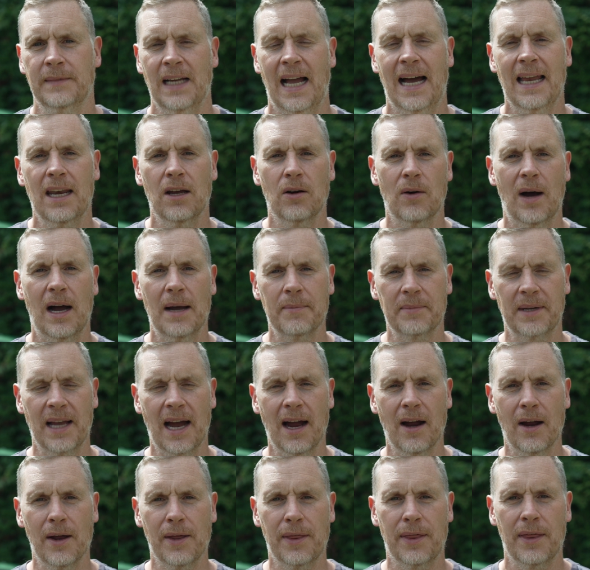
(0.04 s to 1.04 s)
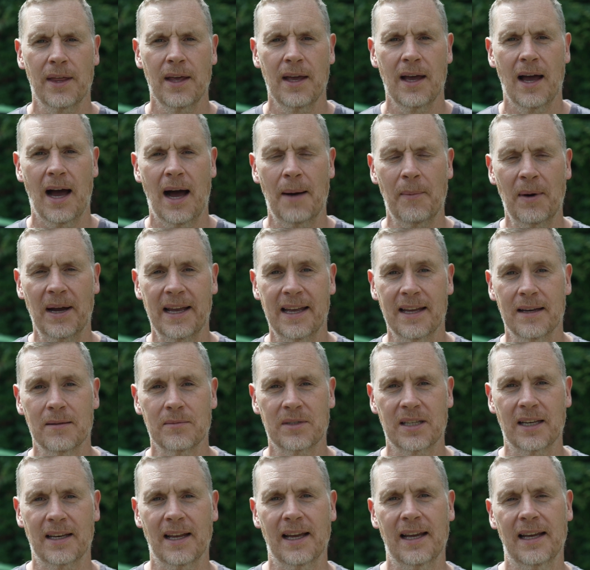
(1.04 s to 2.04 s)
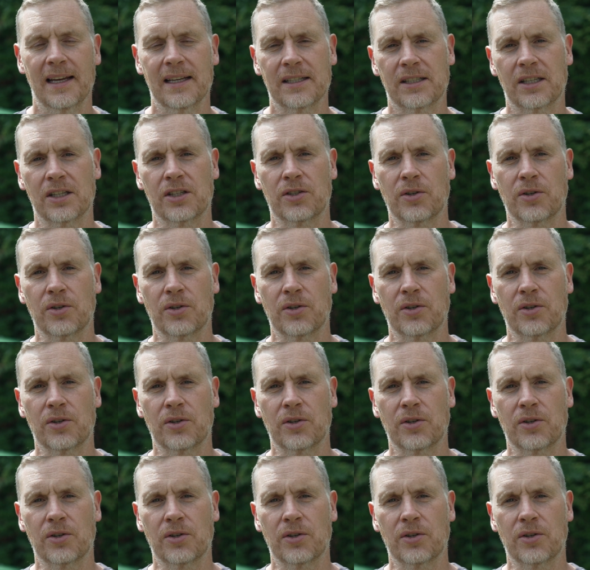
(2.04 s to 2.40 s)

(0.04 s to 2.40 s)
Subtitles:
Hello, I'm Gareth, and my aim today is to